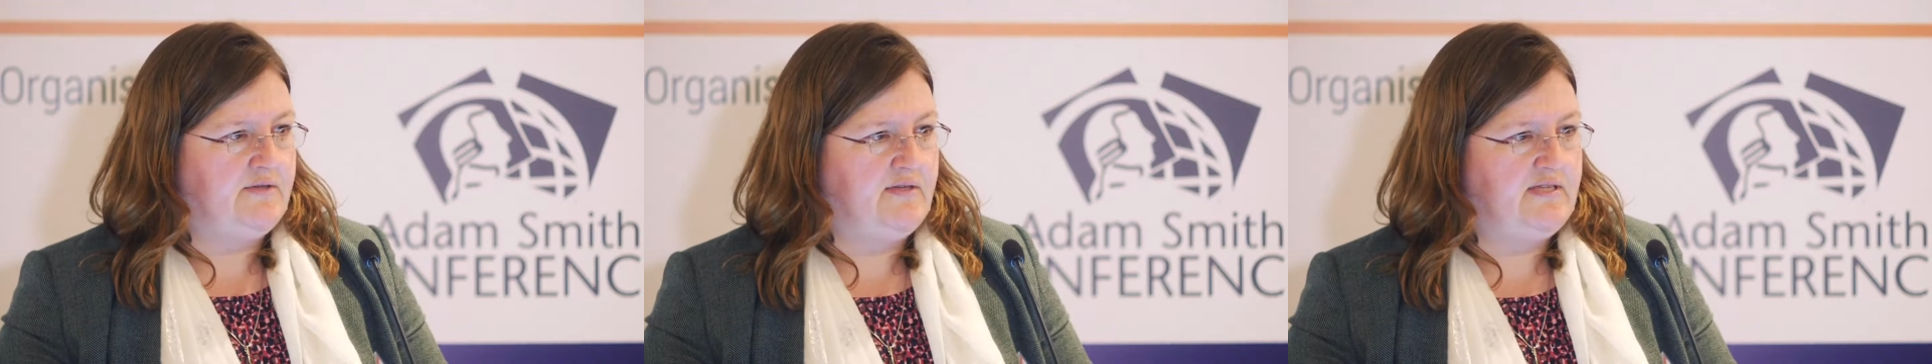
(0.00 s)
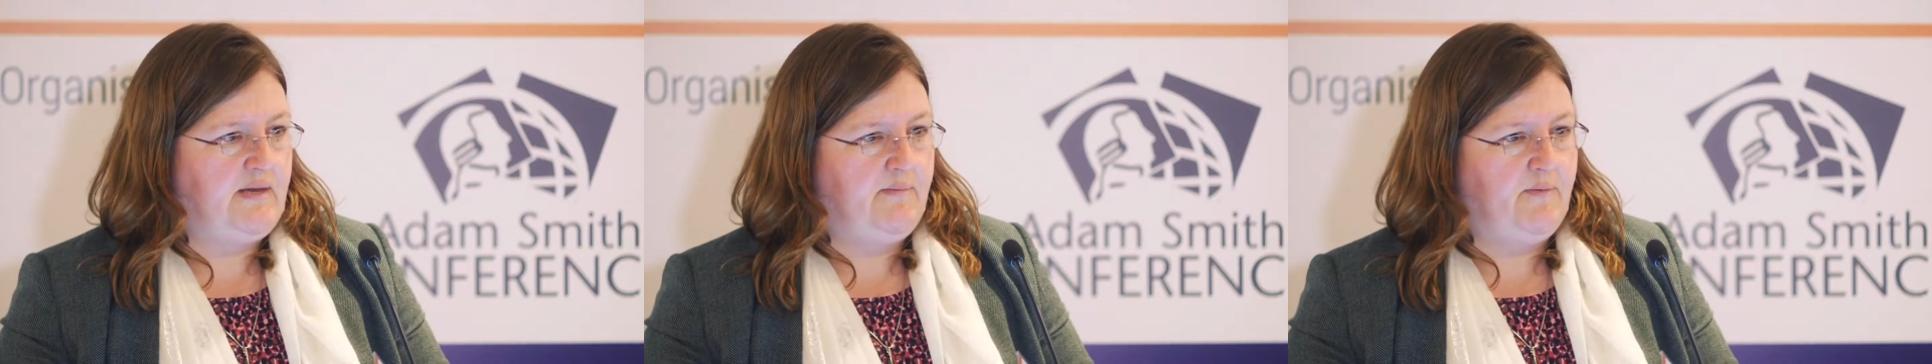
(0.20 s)
of
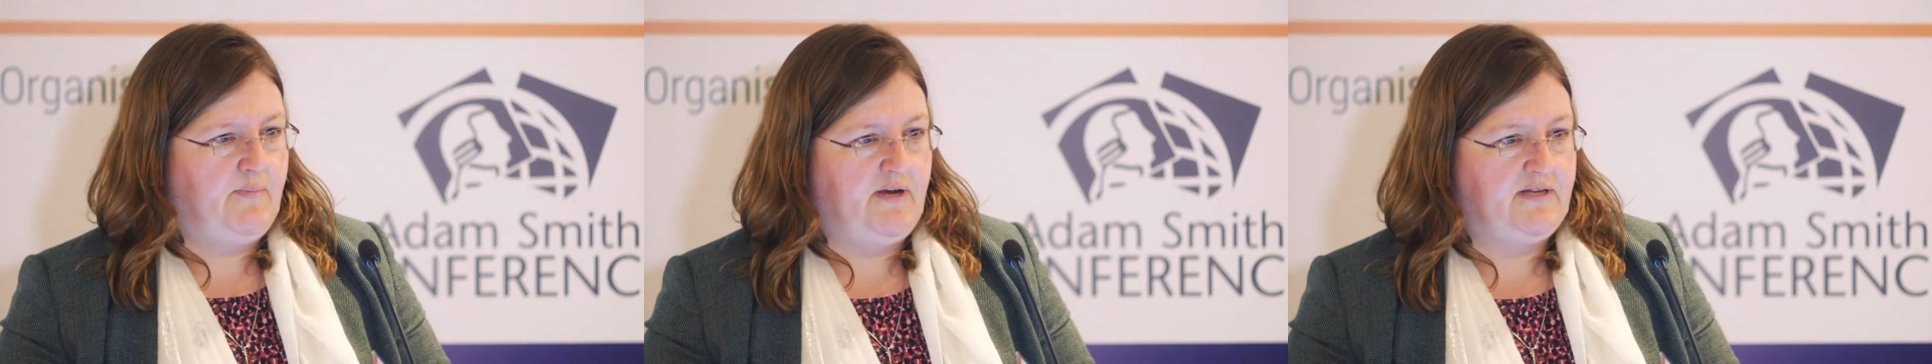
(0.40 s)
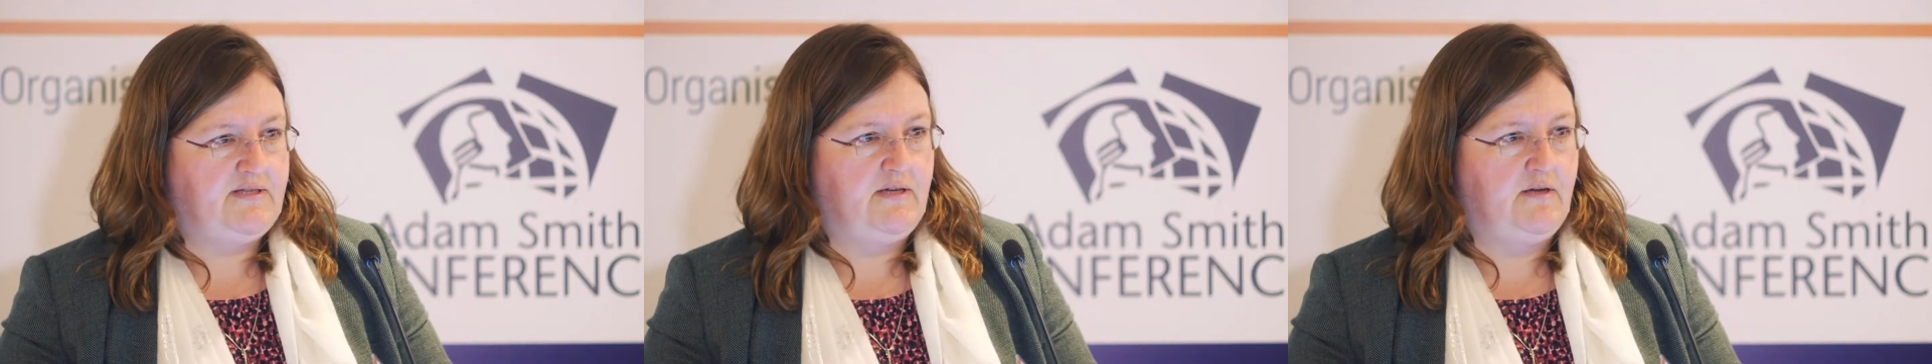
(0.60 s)
the
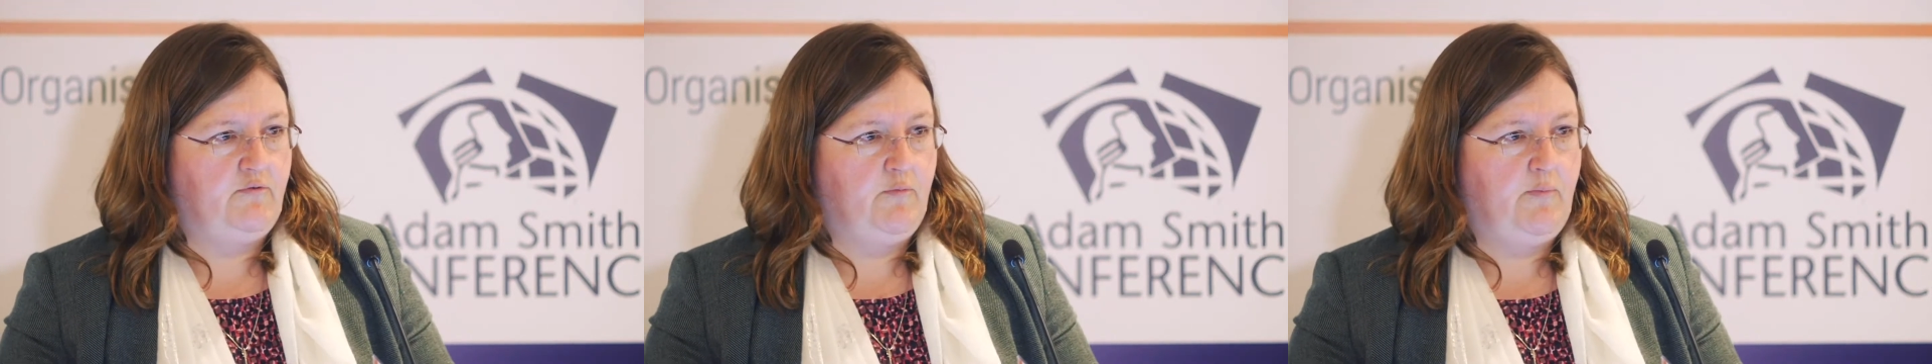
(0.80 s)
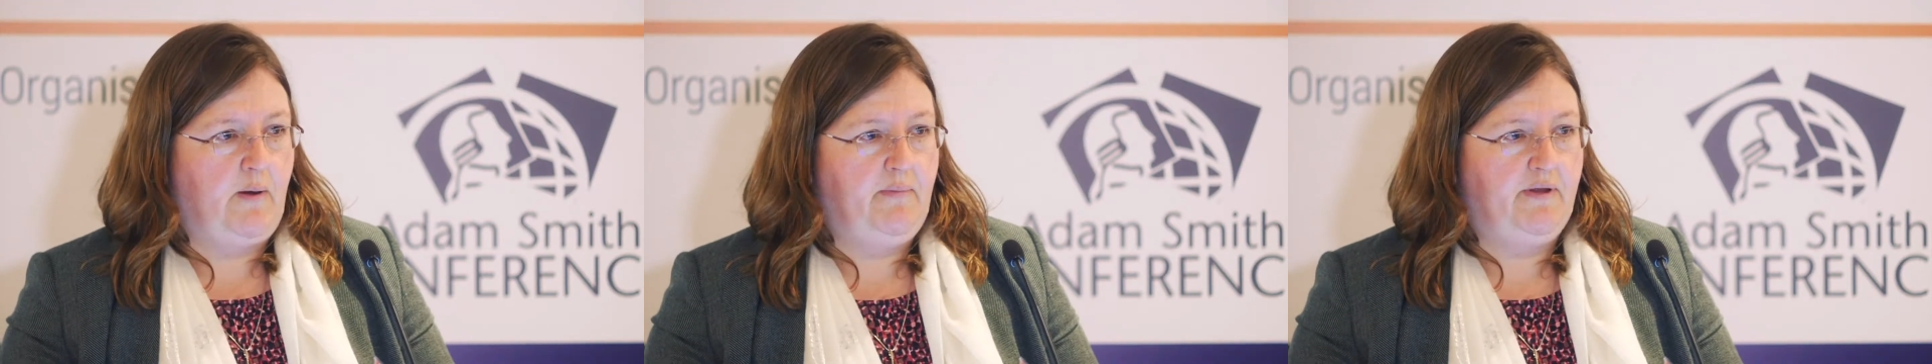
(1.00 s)
Democratic
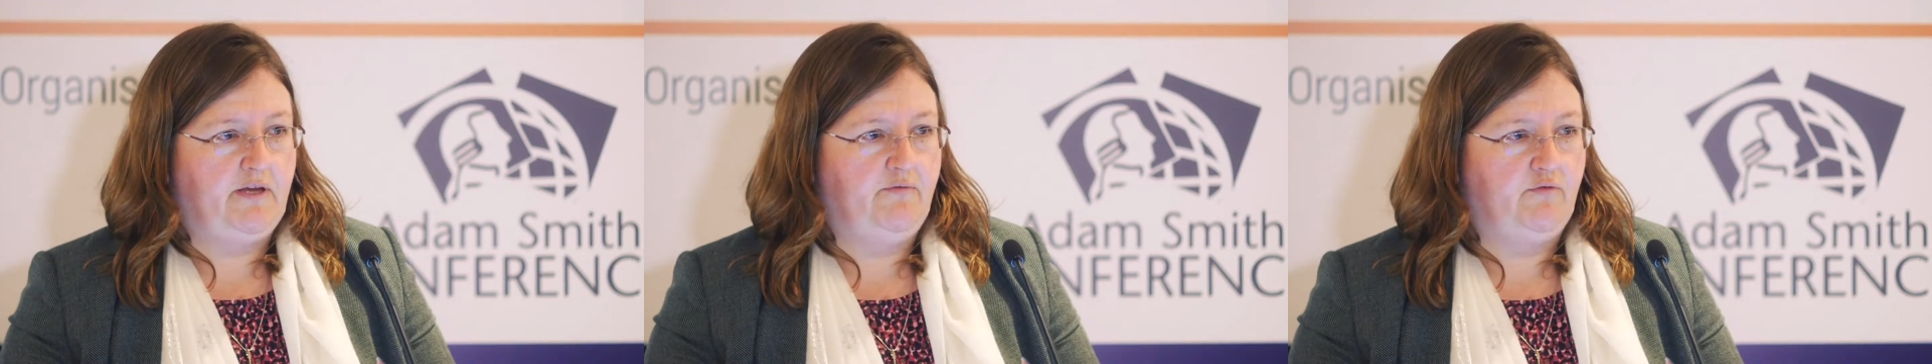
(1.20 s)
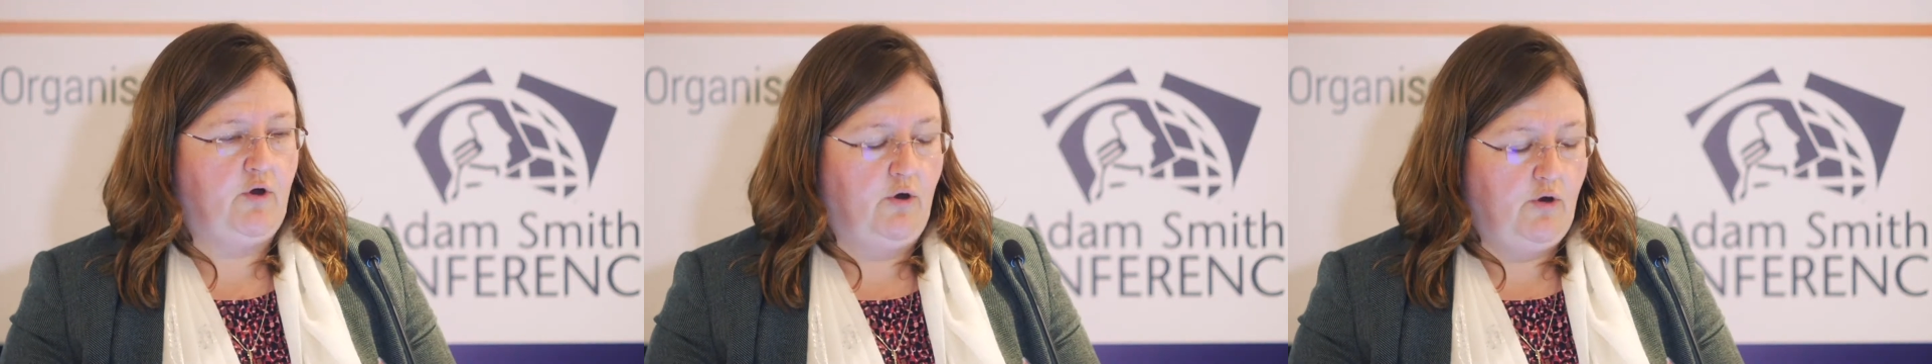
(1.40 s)

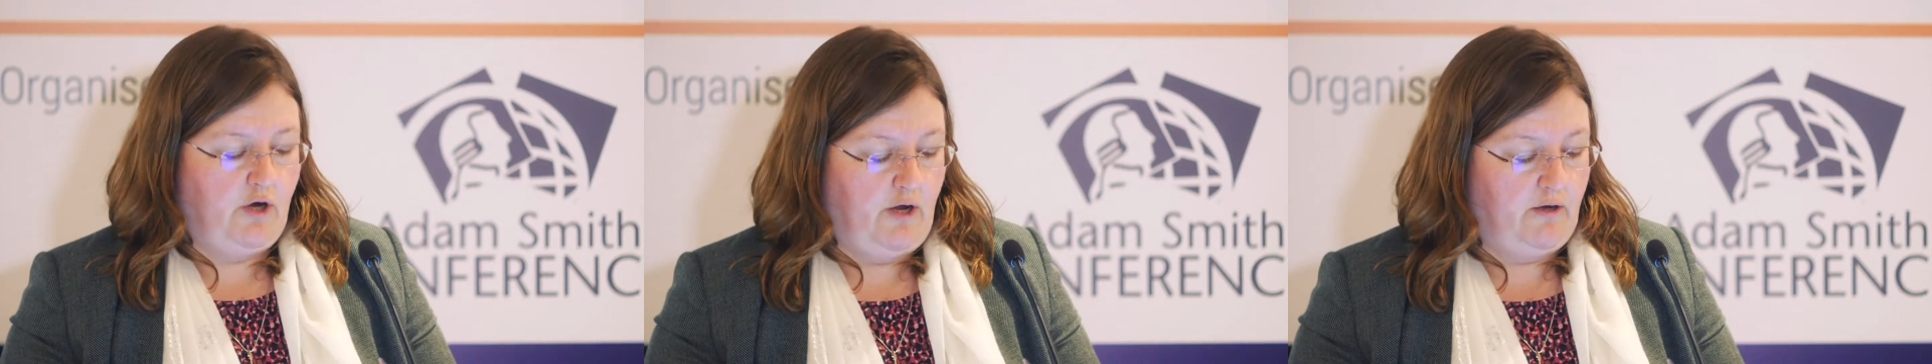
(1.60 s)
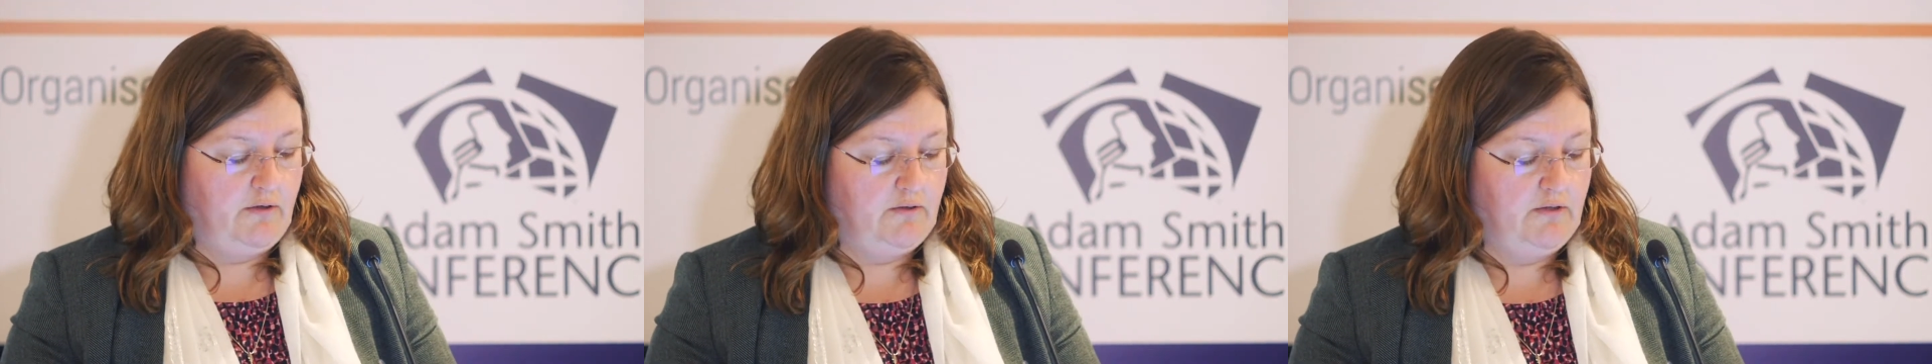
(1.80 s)
Republic of
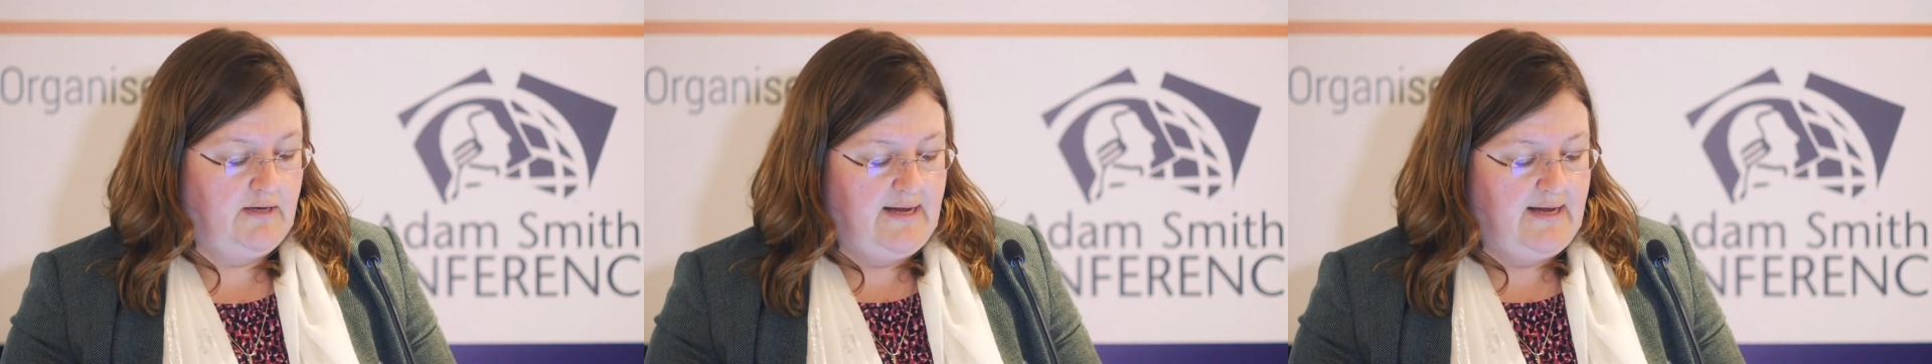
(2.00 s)
Congo,